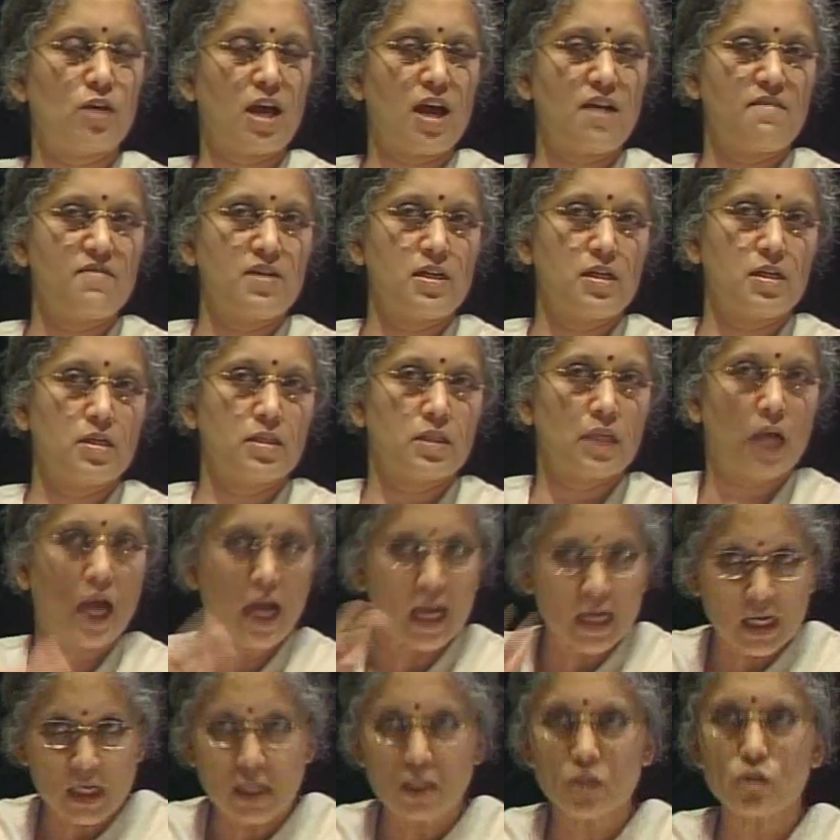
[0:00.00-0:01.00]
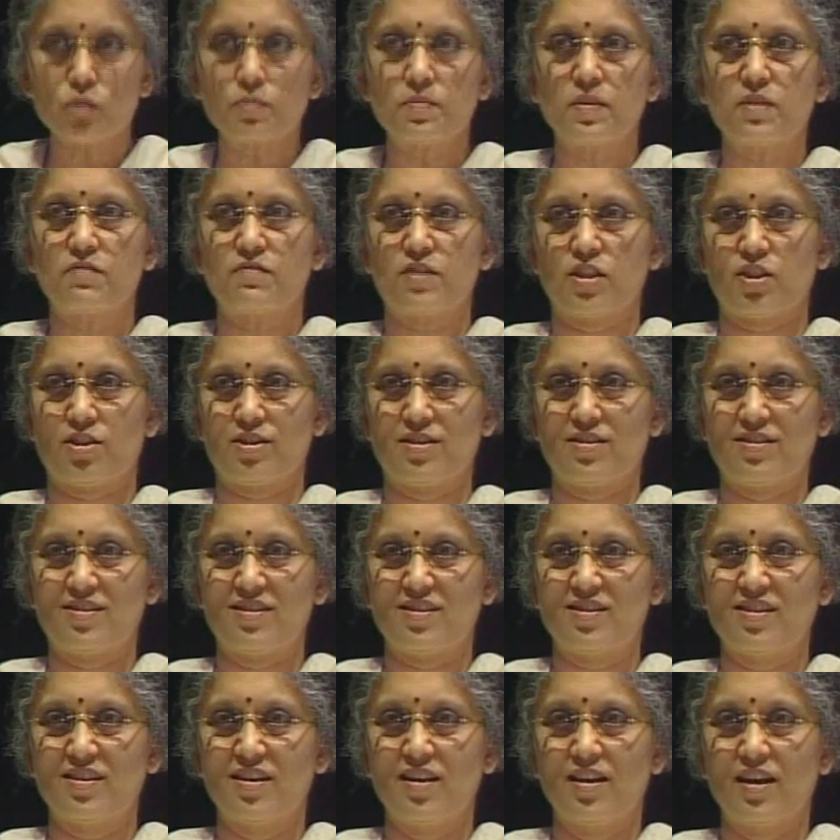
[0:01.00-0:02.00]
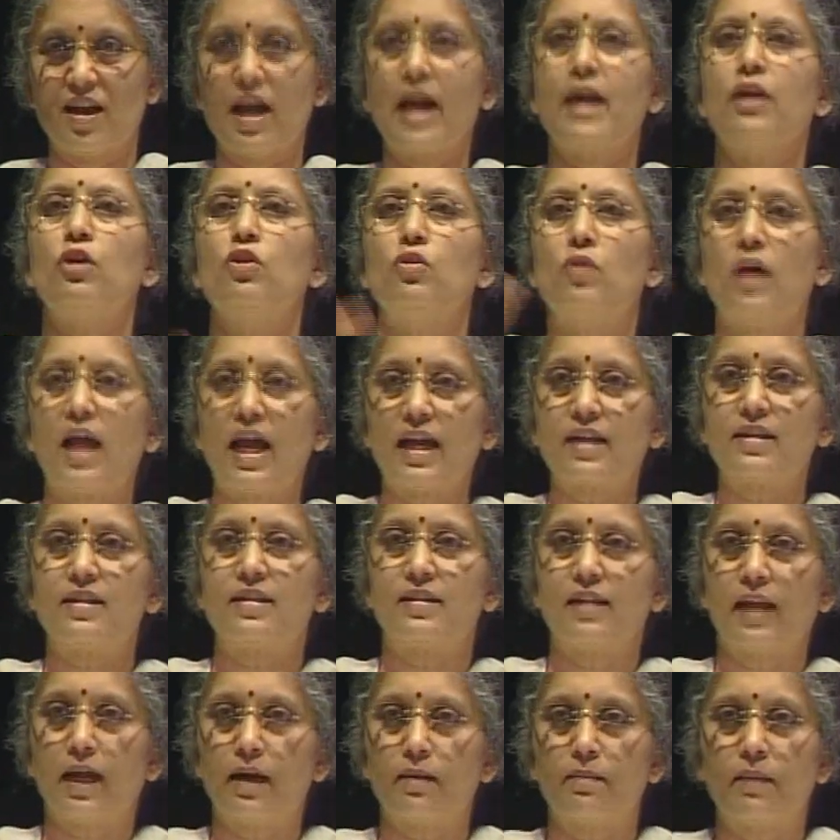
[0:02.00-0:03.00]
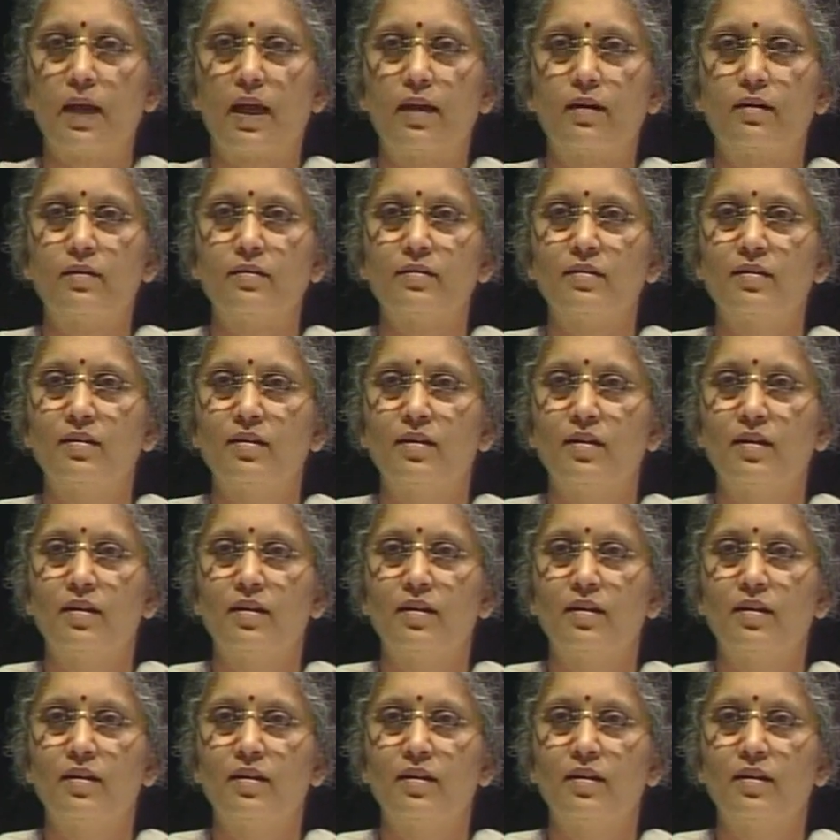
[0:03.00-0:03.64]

you have a desire to be vicious and you act in that manner.